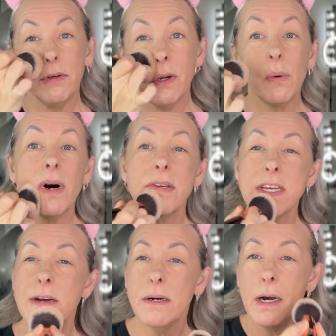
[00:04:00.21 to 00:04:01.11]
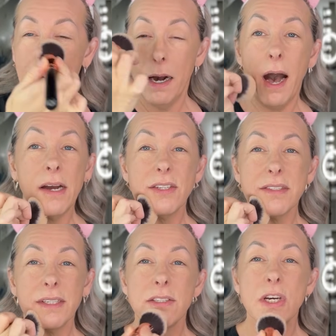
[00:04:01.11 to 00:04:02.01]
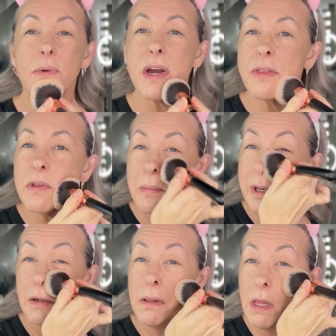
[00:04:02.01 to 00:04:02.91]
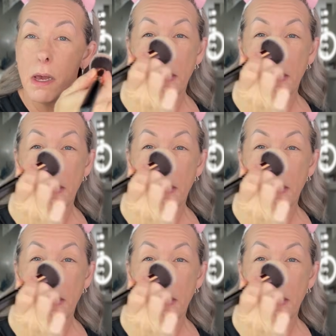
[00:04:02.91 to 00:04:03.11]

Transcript: if you don't want to. I just like to do it right through the middle.